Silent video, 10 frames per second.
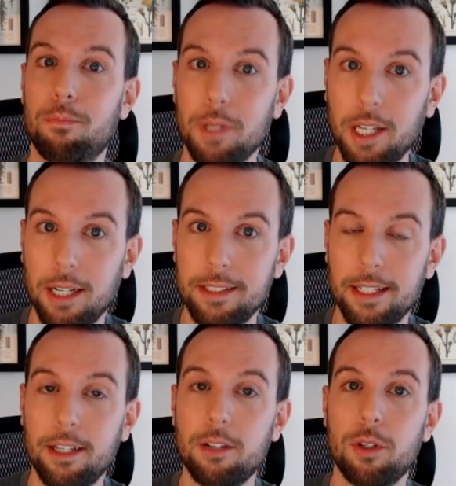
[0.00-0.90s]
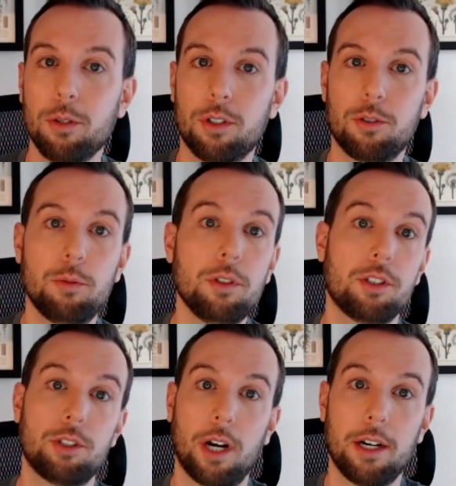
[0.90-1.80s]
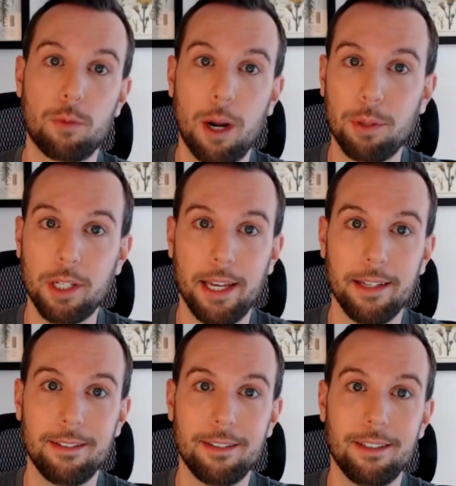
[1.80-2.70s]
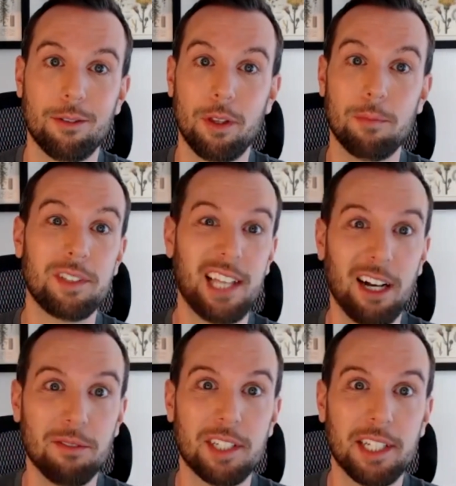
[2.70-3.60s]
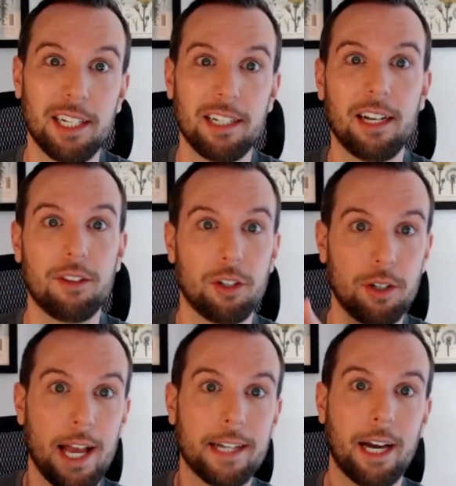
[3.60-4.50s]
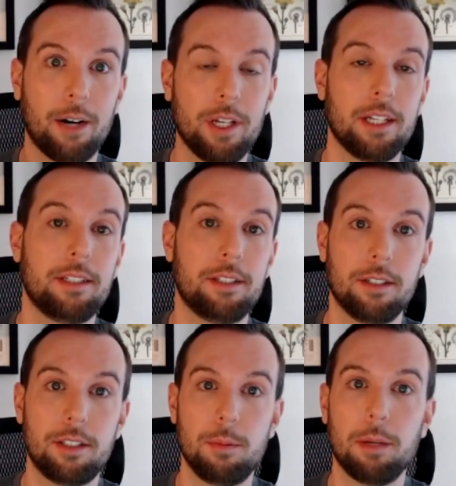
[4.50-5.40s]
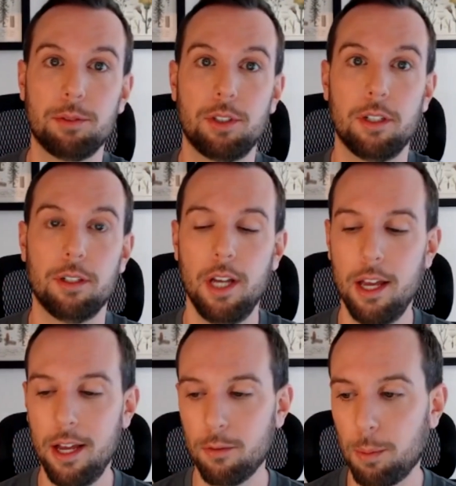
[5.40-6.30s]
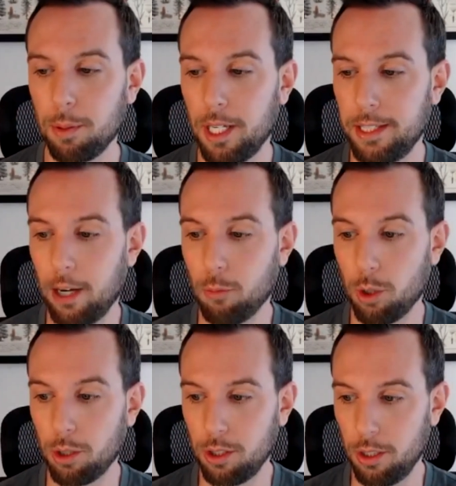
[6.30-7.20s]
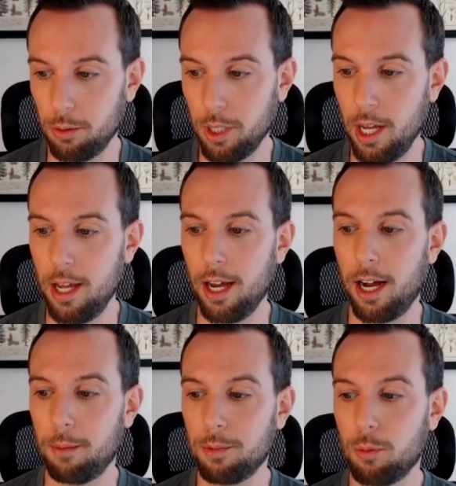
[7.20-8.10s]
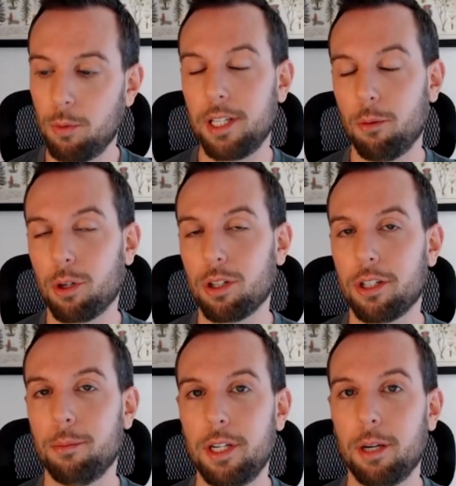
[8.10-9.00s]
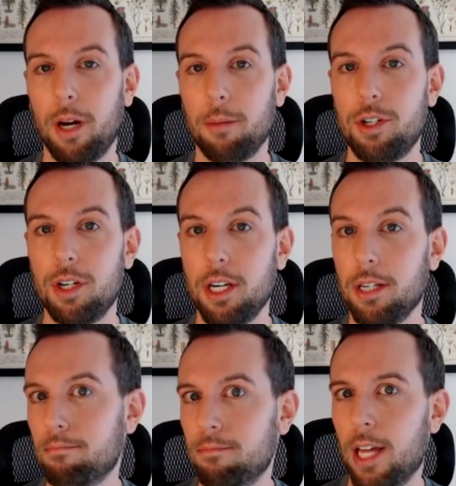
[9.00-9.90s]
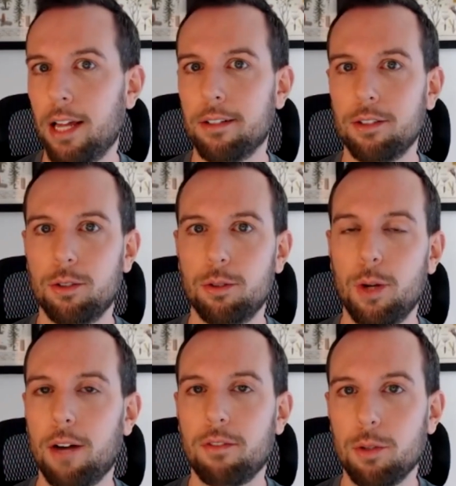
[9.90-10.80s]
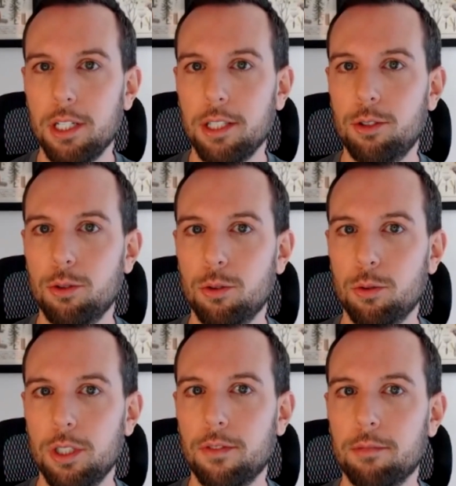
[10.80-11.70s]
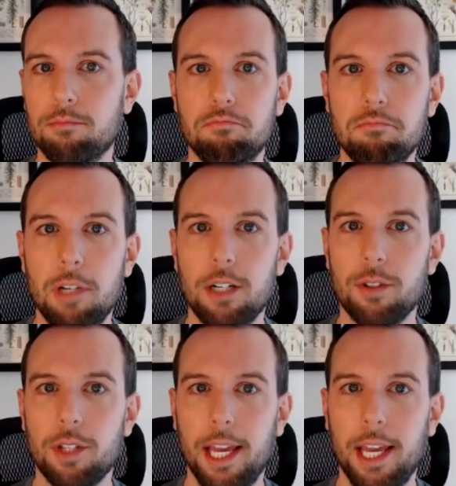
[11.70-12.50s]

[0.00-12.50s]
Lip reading: because the interviewer is really just trying to replicate, themselves to get another headcount in to be able to replicate that workload. So once that workload can be done by machine, then you have no need to even interview the